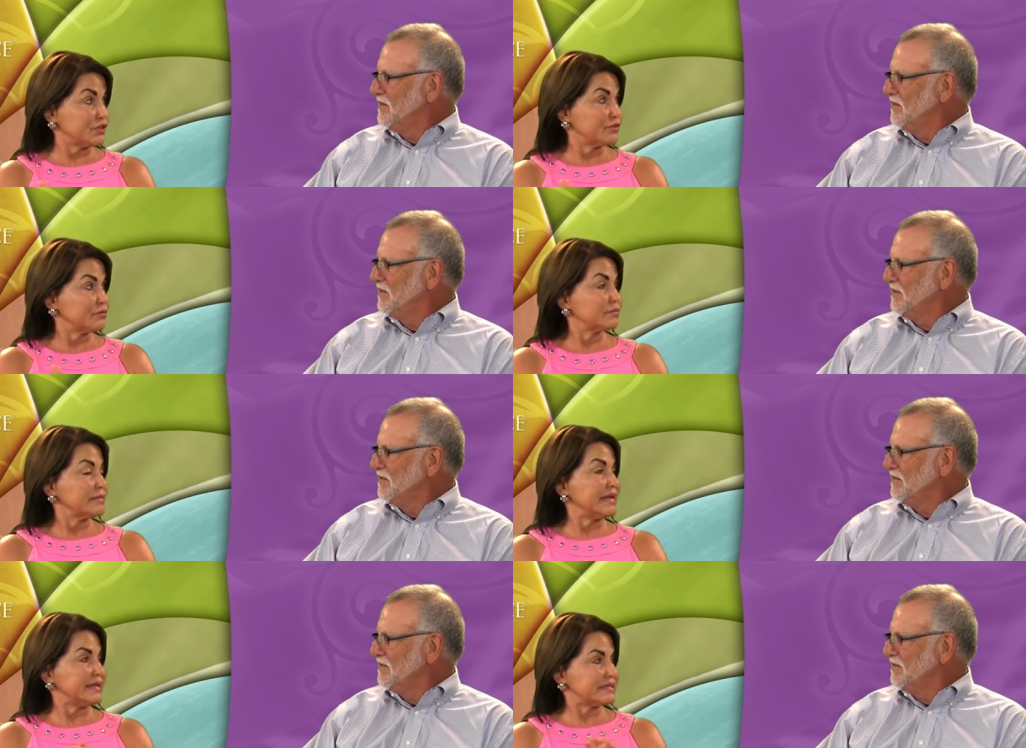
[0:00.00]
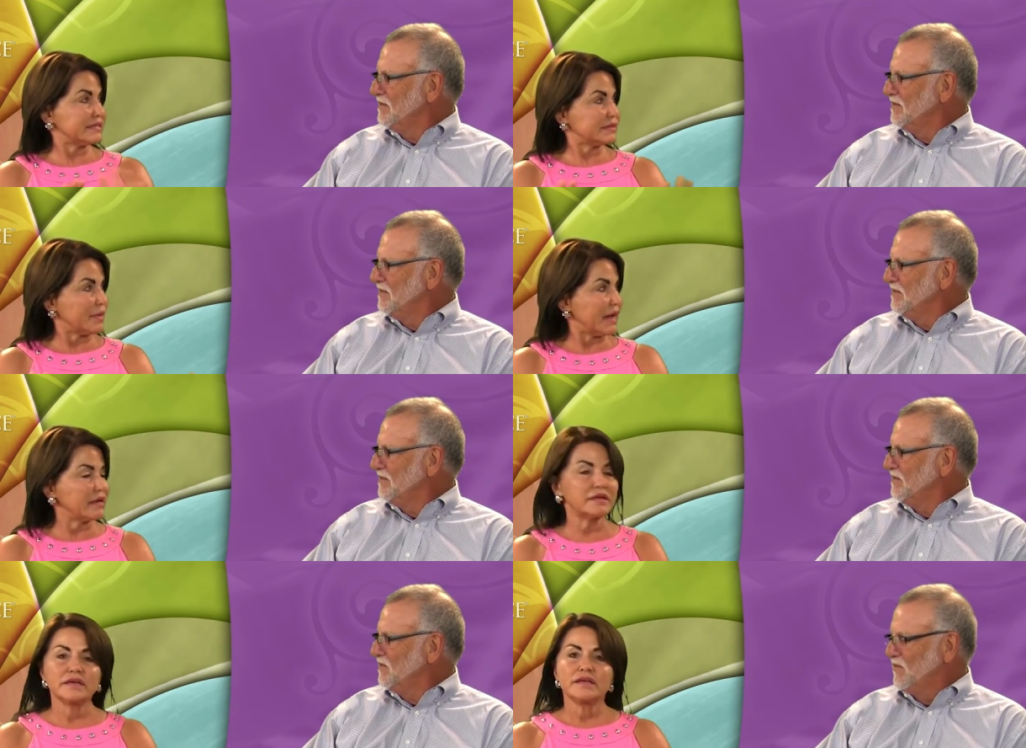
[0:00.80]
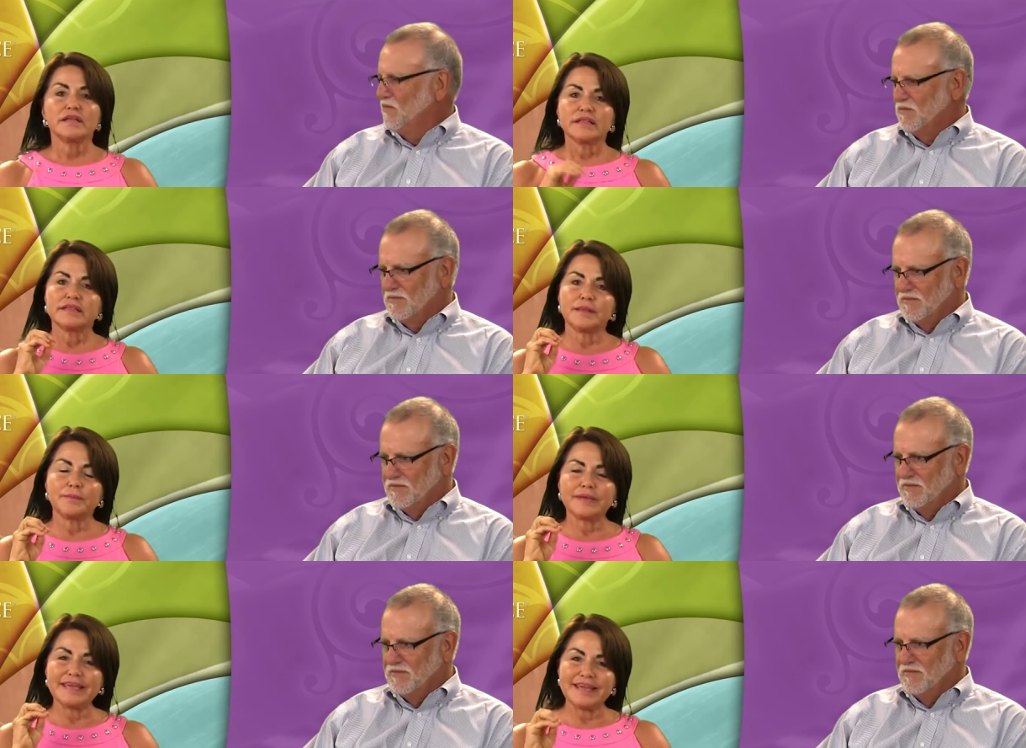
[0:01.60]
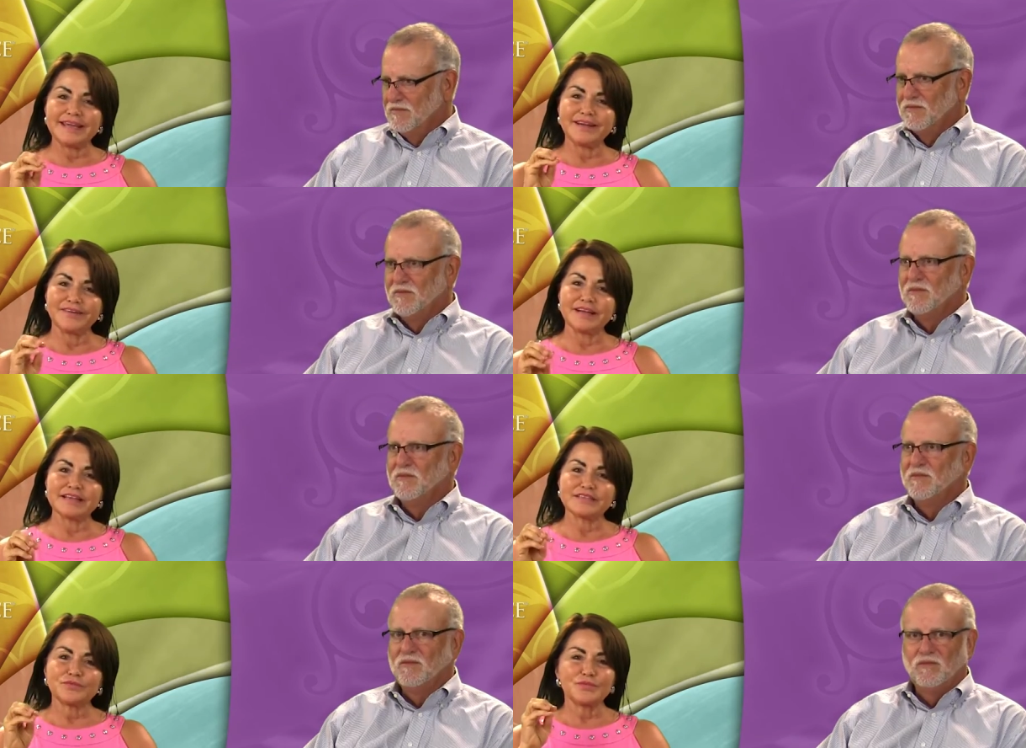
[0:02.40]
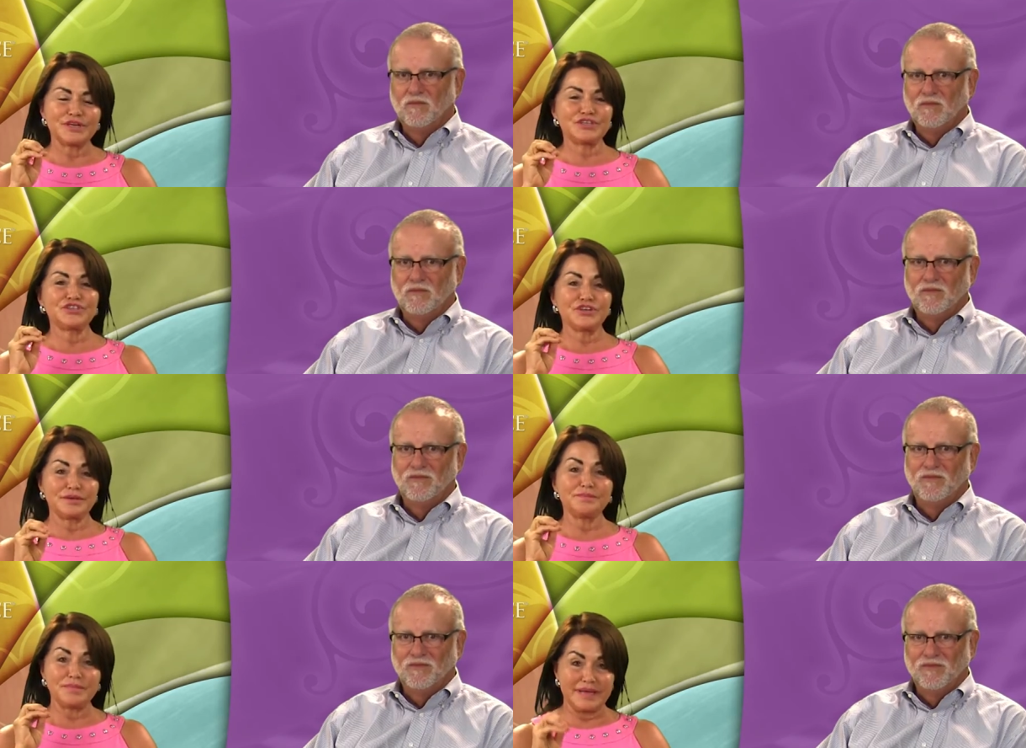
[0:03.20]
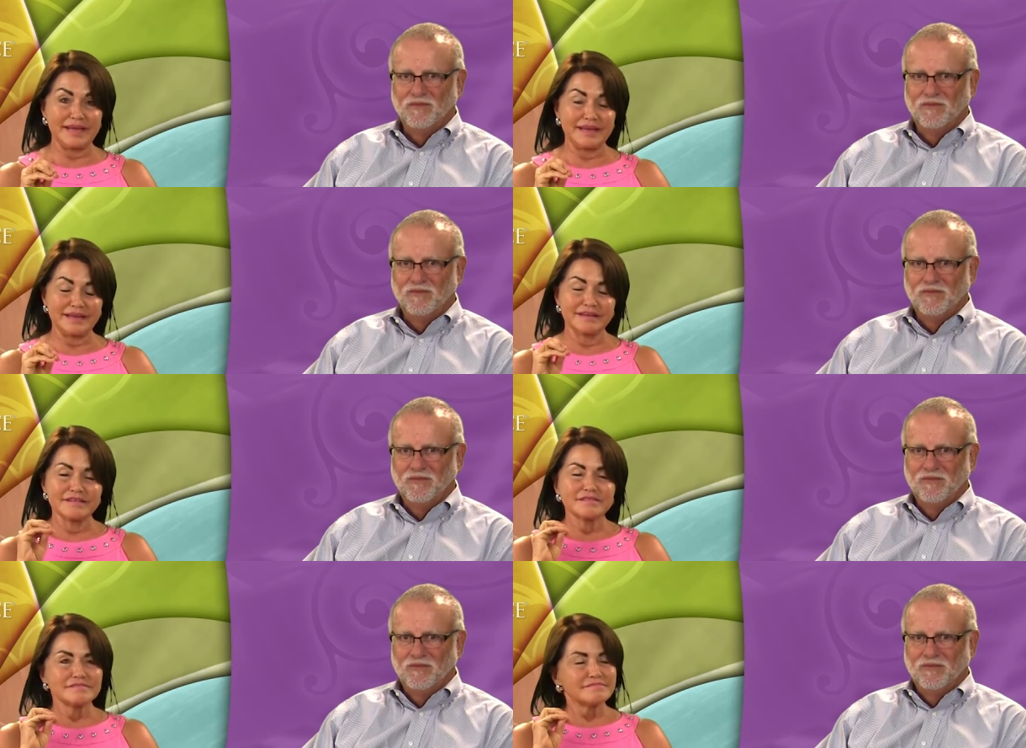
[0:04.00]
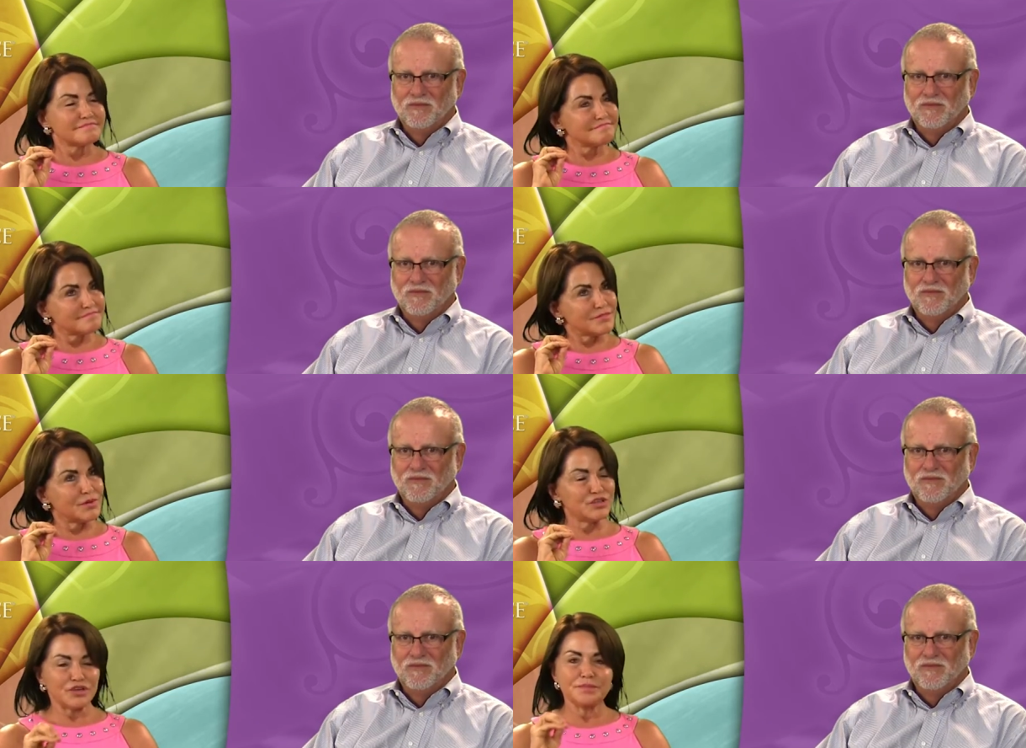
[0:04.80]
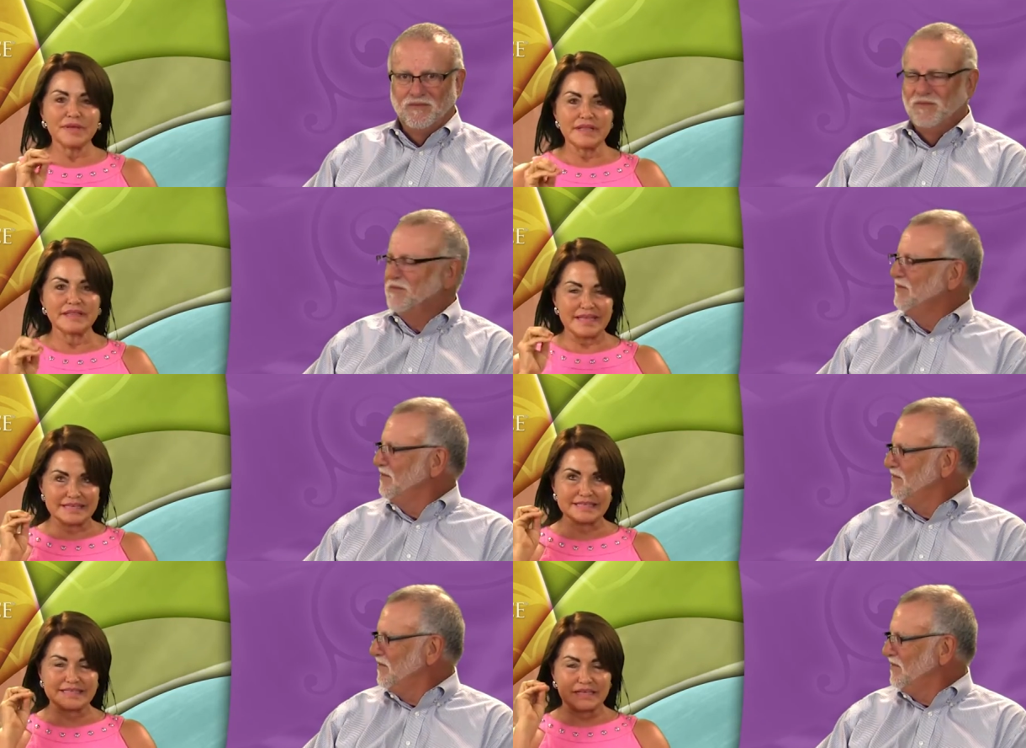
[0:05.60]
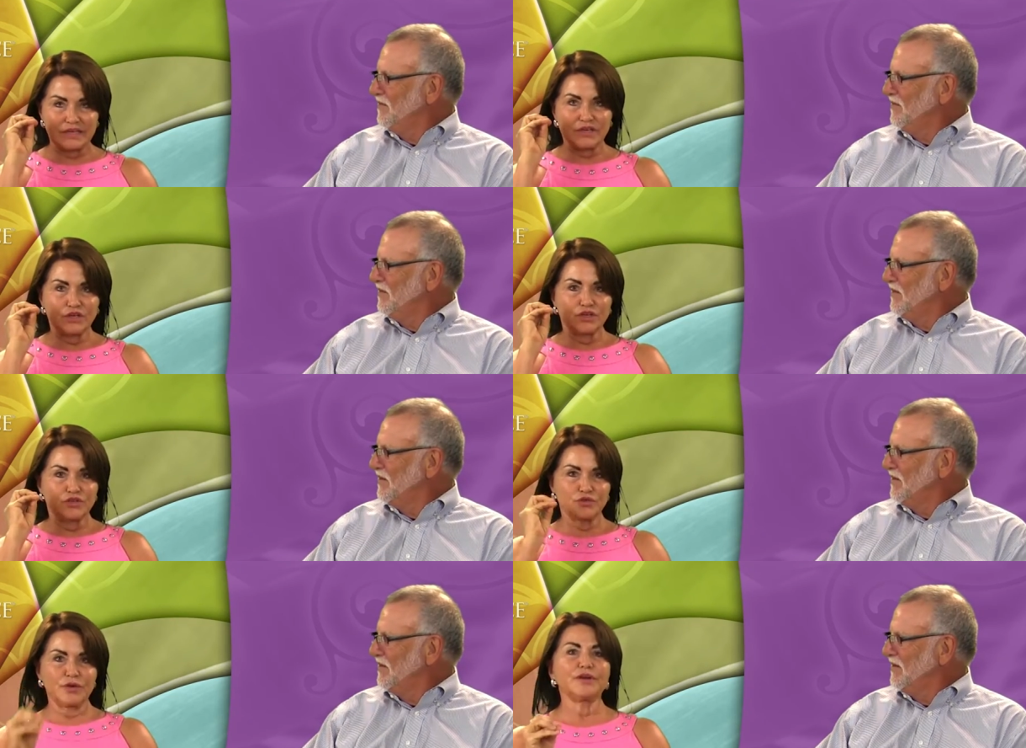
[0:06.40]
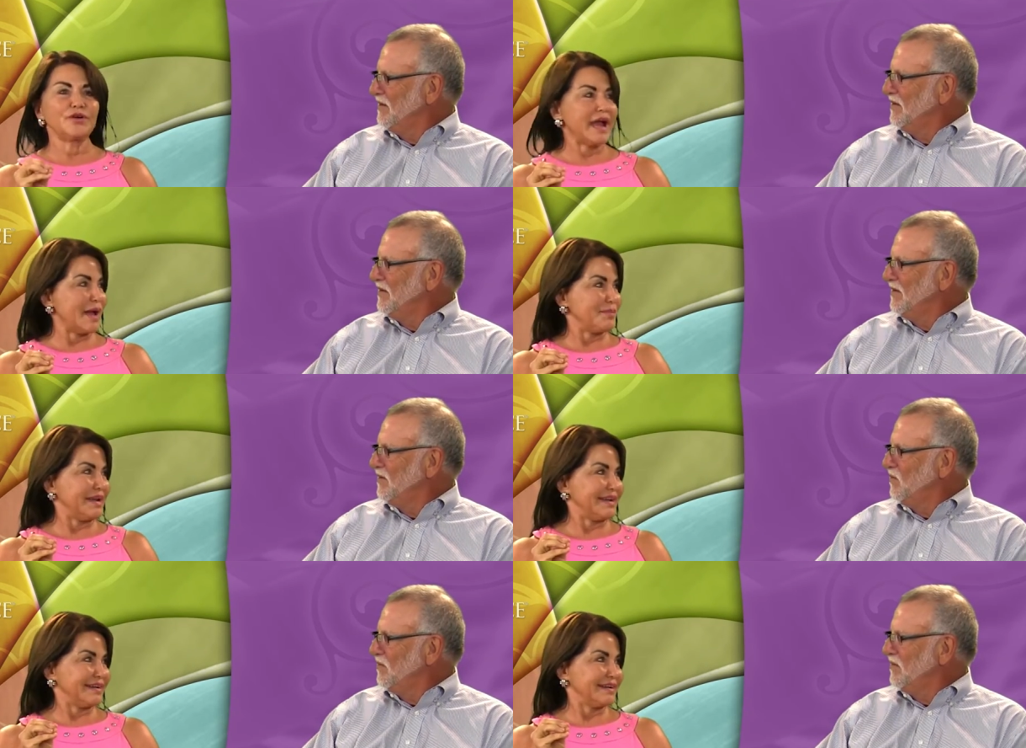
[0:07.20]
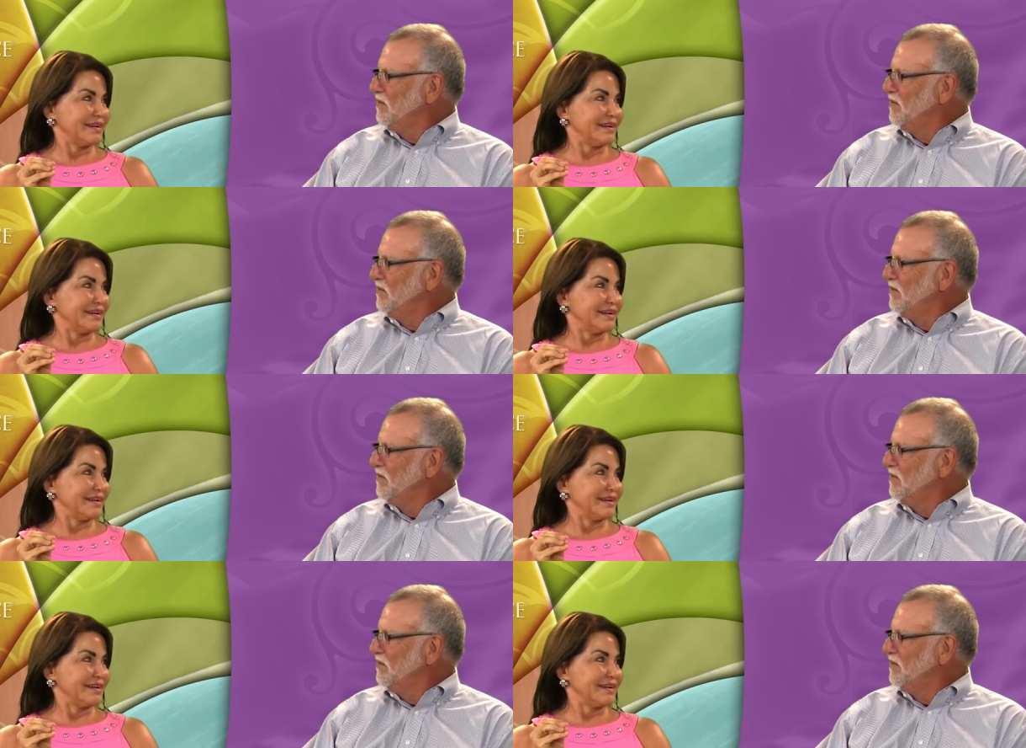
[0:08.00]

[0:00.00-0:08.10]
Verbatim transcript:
Speaker 1: to ease his mind. The key here is we shouldn't be... We shouldn't be this trigger happy